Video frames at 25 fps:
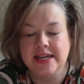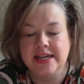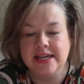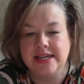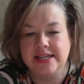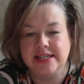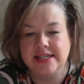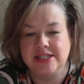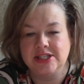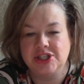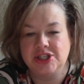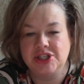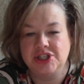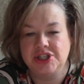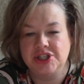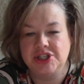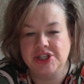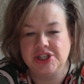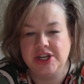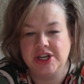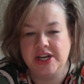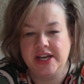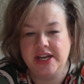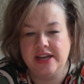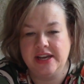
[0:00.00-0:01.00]
and
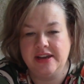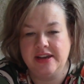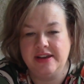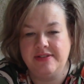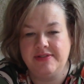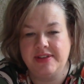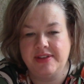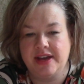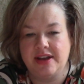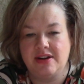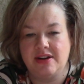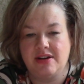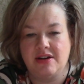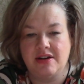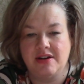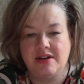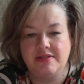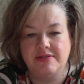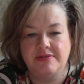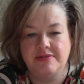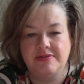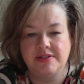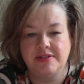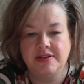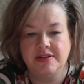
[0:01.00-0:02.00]
shave that
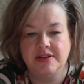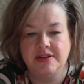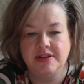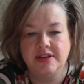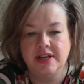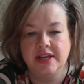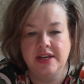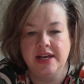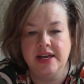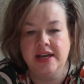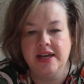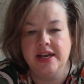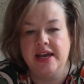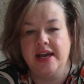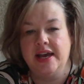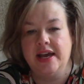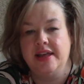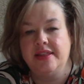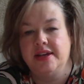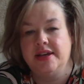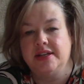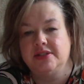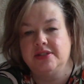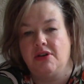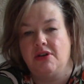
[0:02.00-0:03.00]
off.
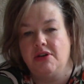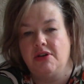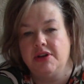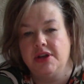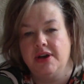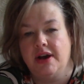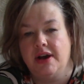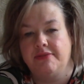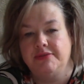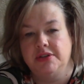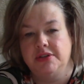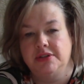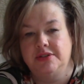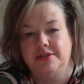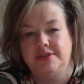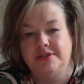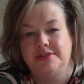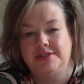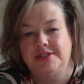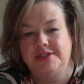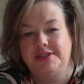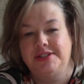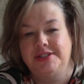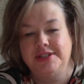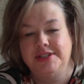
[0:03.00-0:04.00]
And that's all you have to
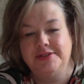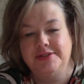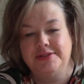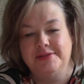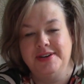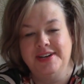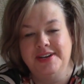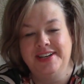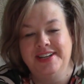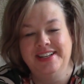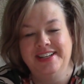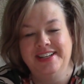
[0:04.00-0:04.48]
do.